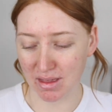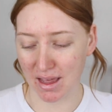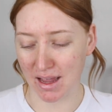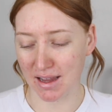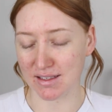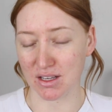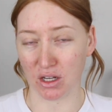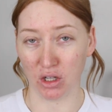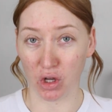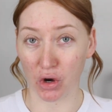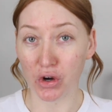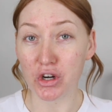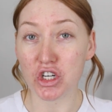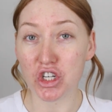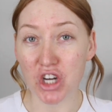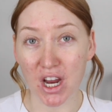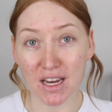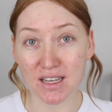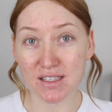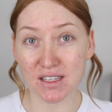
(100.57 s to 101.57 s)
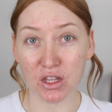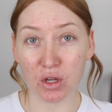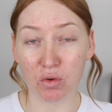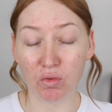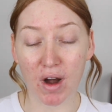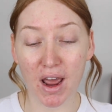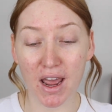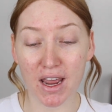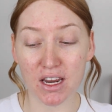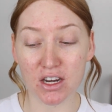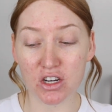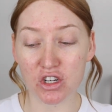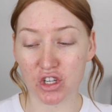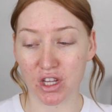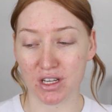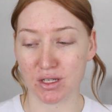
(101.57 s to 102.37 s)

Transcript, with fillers: there's a lot of shades in the range.